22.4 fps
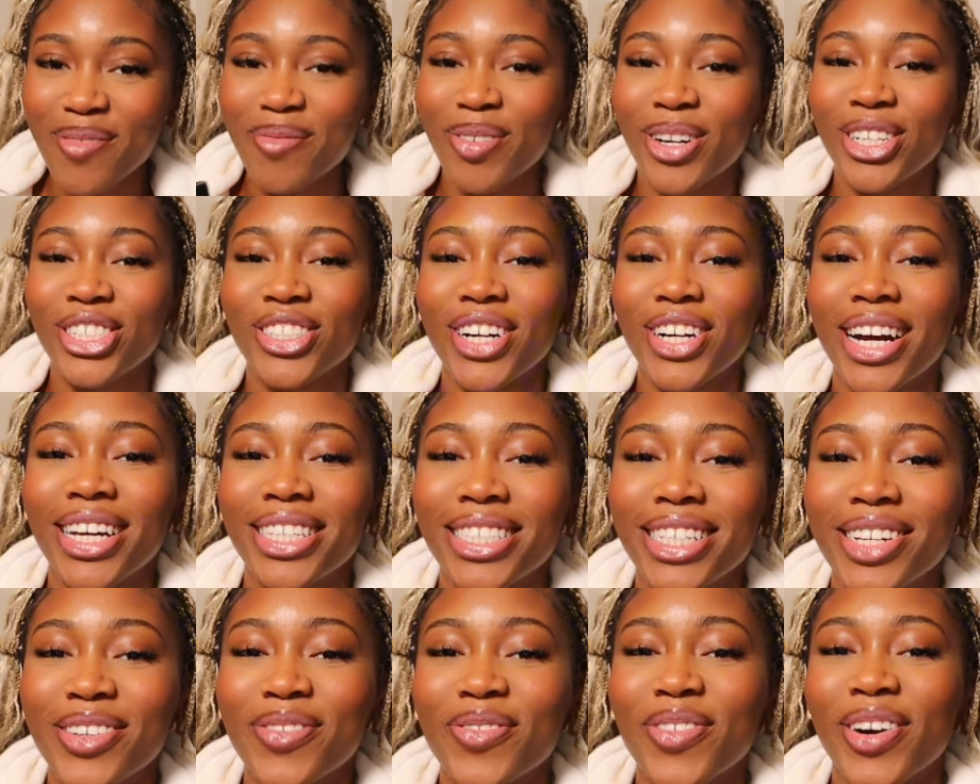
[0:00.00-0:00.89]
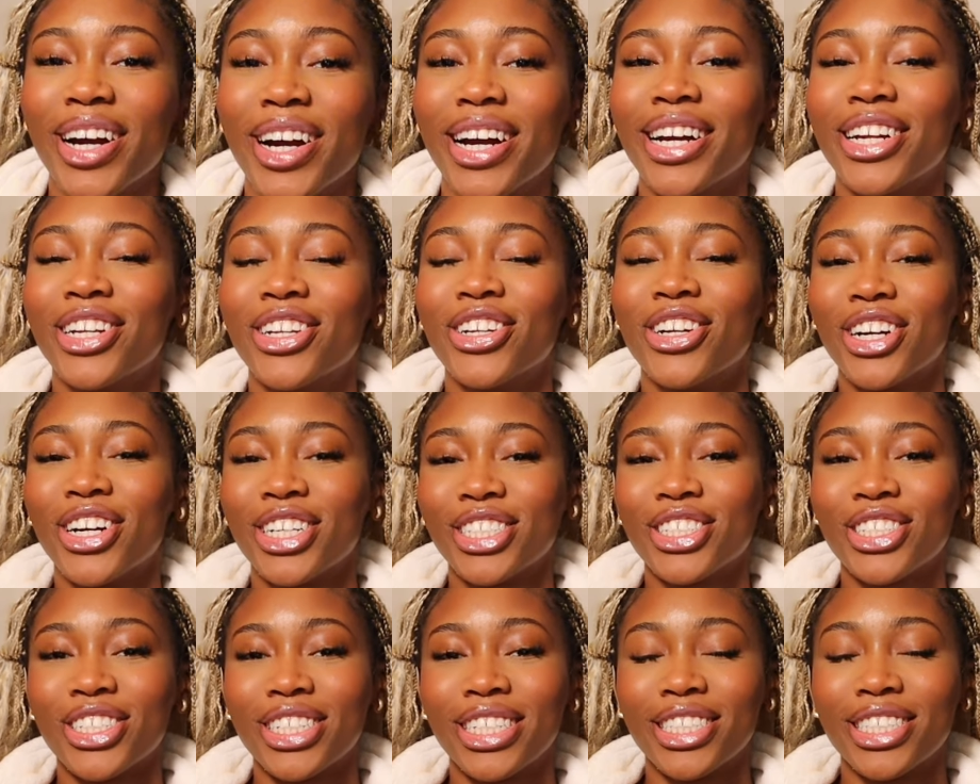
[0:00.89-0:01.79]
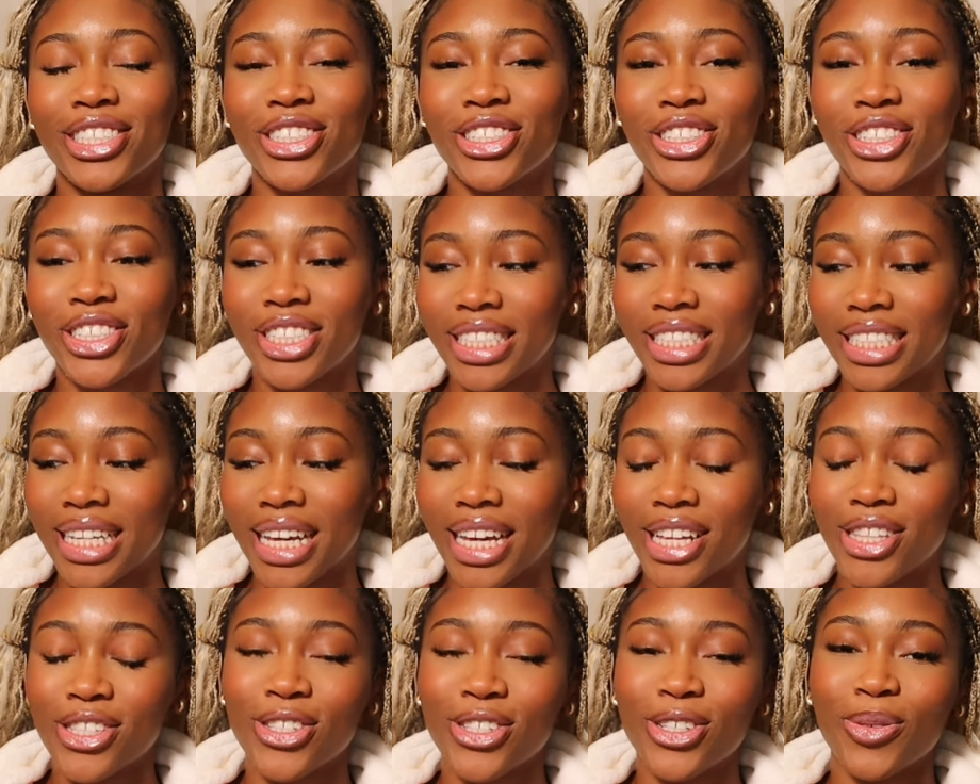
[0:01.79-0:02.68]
moisturizing, very nurturing to your skin.